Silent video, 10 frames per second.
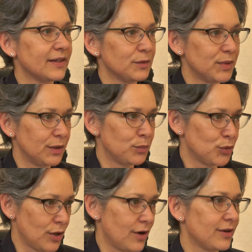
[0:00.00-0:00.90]
it'll be a
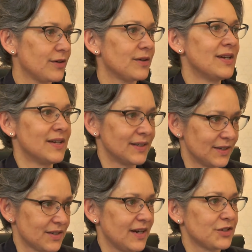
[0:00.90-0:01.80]
broader
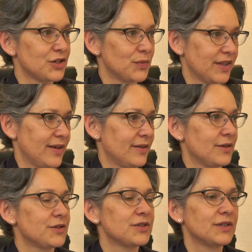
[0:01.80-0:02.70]
discussion with
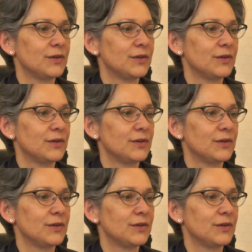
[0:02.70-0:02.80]
others.